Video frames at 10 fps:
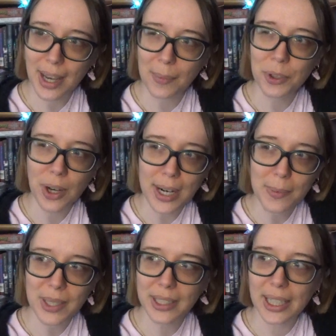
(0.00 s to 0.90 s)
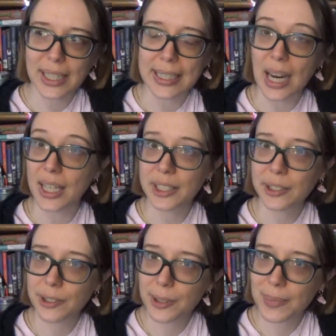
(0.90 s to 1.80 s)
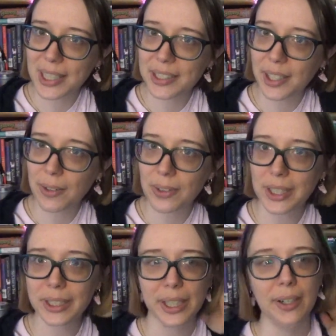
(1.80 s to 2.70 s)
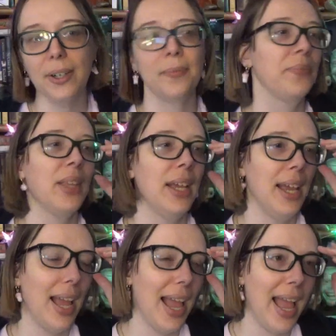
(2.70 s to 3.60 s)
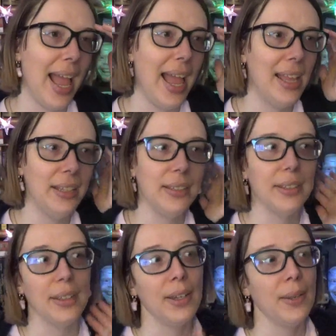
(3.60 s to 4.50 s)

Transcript: to, I'm trying to be like nicer to myself this year and